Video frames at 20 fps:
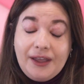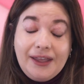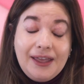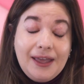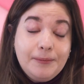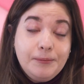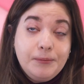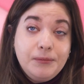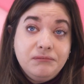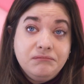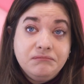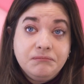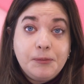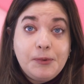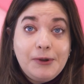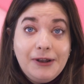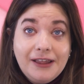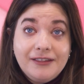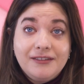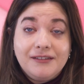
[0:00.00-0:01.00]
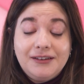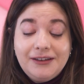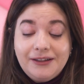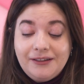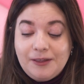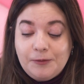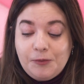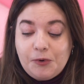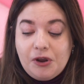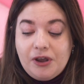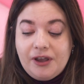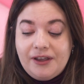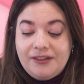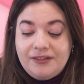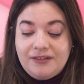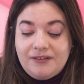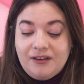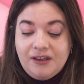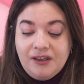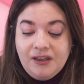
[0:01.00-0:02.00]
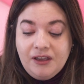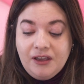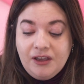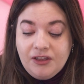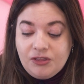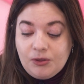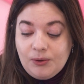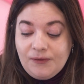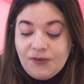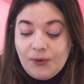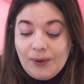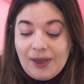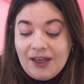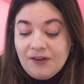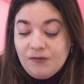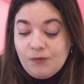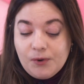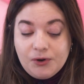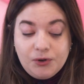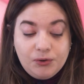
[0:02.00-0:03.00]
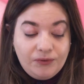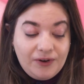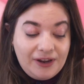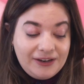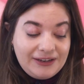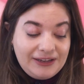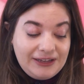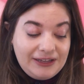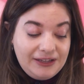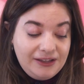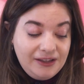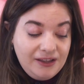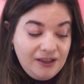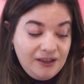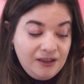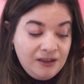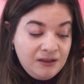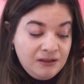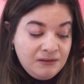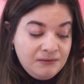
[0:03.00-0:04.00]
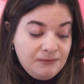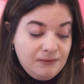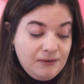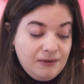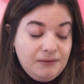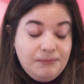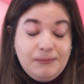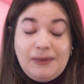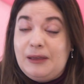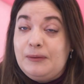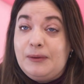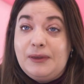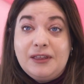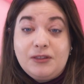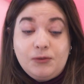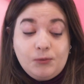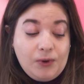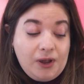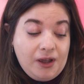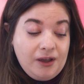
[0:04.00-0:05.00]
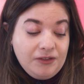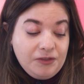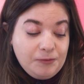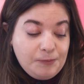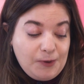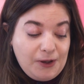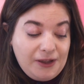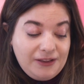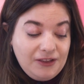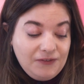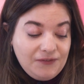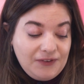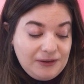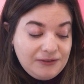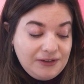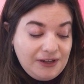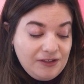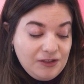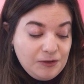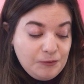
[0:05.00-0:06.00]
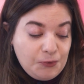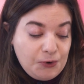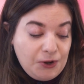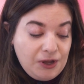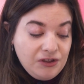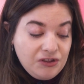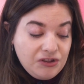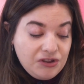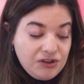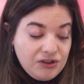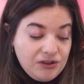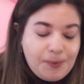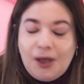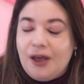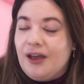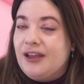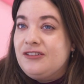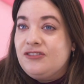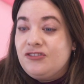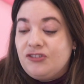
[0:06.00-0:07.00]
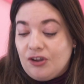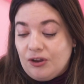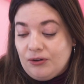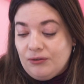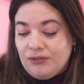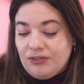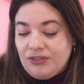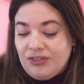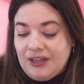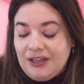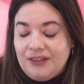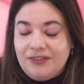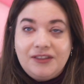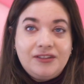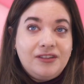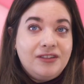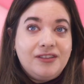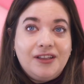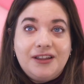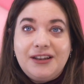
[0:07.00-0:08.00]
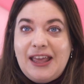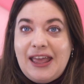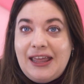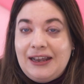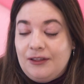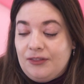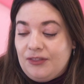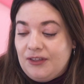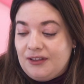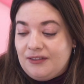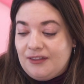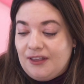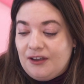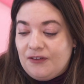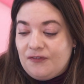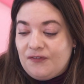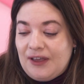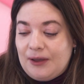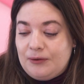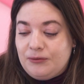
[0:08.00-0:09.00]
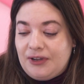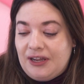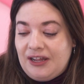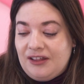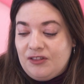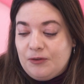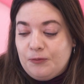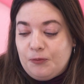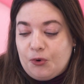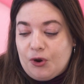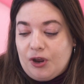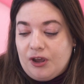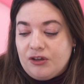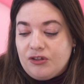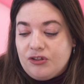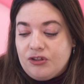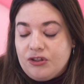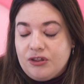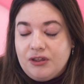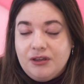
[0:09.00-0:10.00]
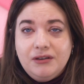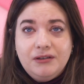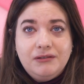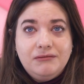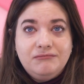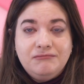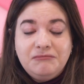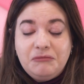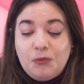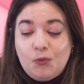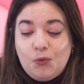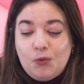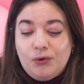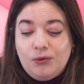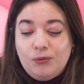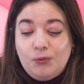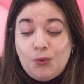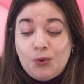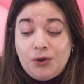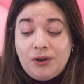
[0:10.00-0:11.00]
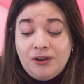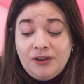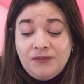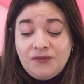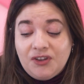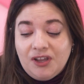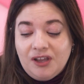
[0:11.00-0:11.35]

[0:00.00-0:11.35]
I am pleasantly surprised. So if you have one already, maybe it's worth buying a foundation brush, but I don't think this has done anything that a foundation brush wouldn't have